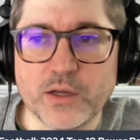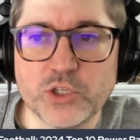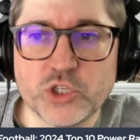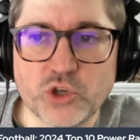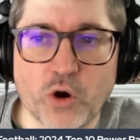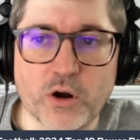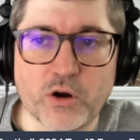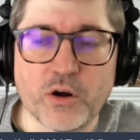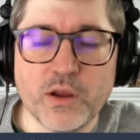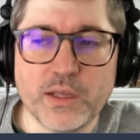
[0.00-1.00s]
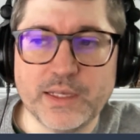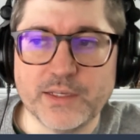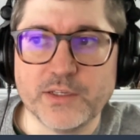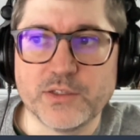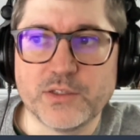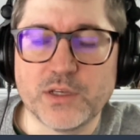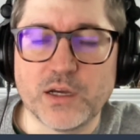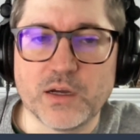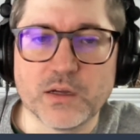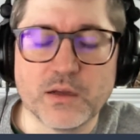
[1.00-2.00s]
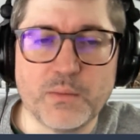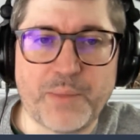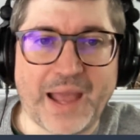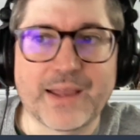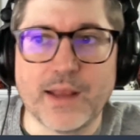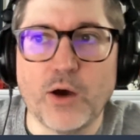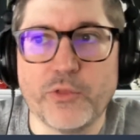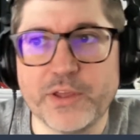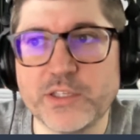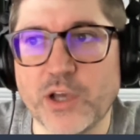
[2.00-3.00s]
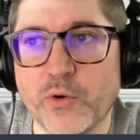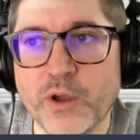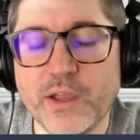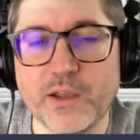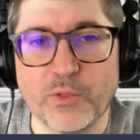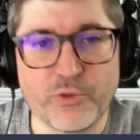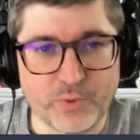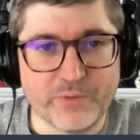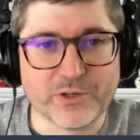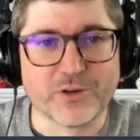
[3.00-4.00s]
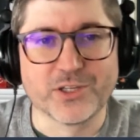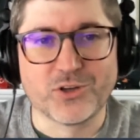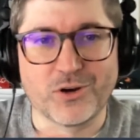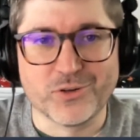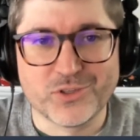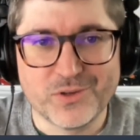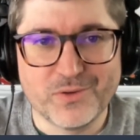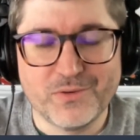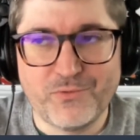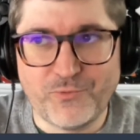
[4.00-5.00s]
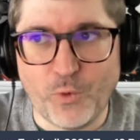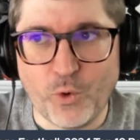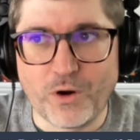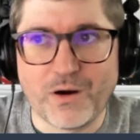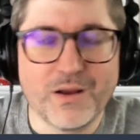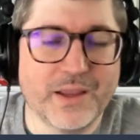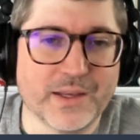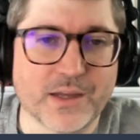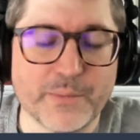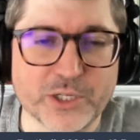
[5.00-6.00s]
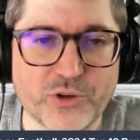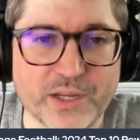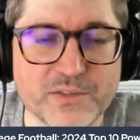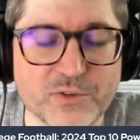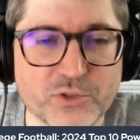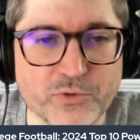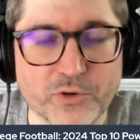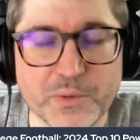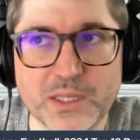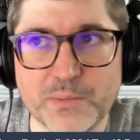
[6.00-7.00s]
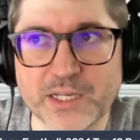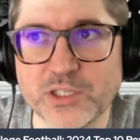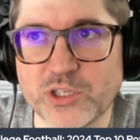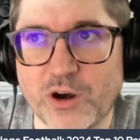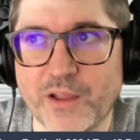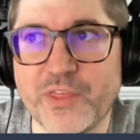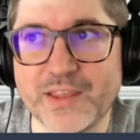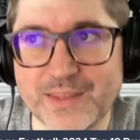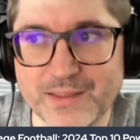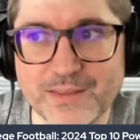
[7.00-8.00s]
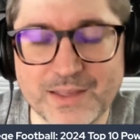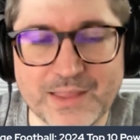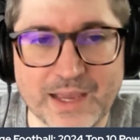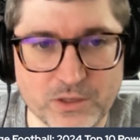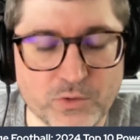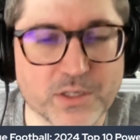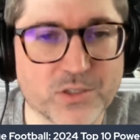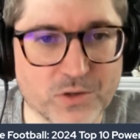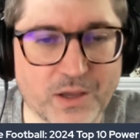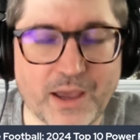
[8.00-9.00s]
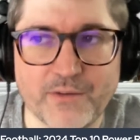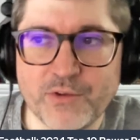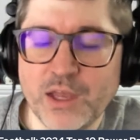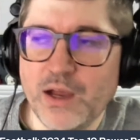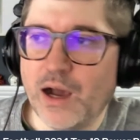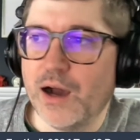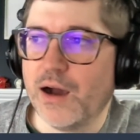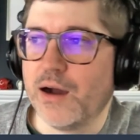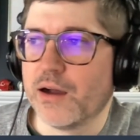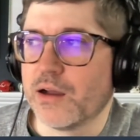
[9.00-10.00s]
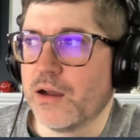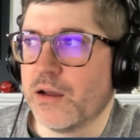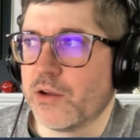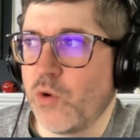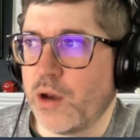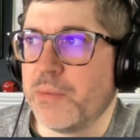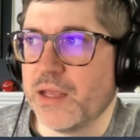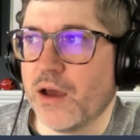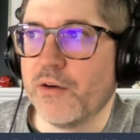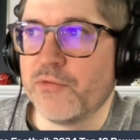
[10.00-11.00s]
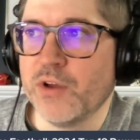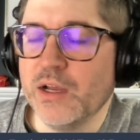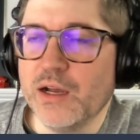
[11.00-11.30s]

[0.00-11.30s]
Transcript: starter, is back and healthy. So, you know, three returning starters, four incoming transfers who are going to be in the mix to start. I think that unit's going to have quite a bit of